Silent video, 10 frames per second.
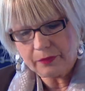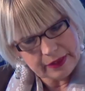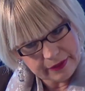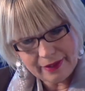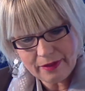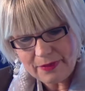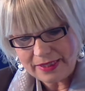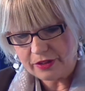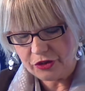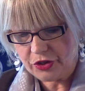Another
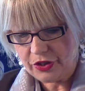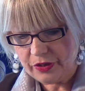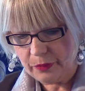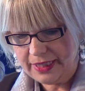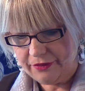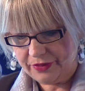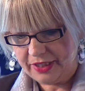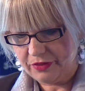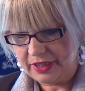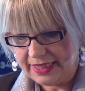message we have
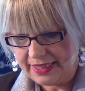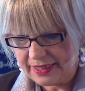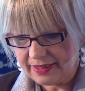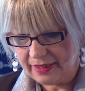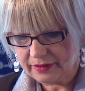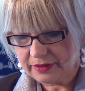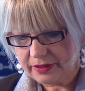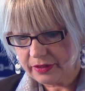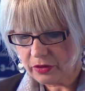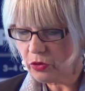given is that
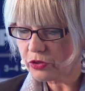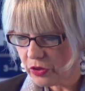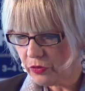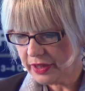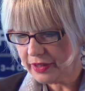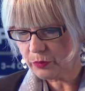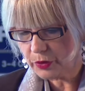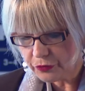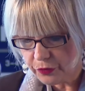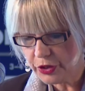not only that we
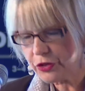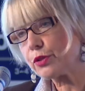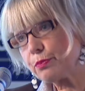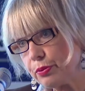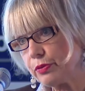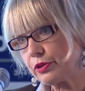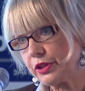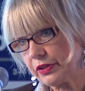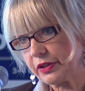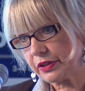fully support
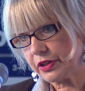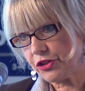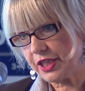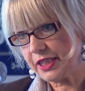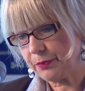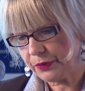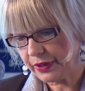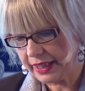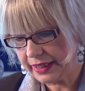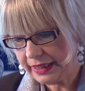the
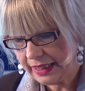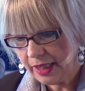GCPOA,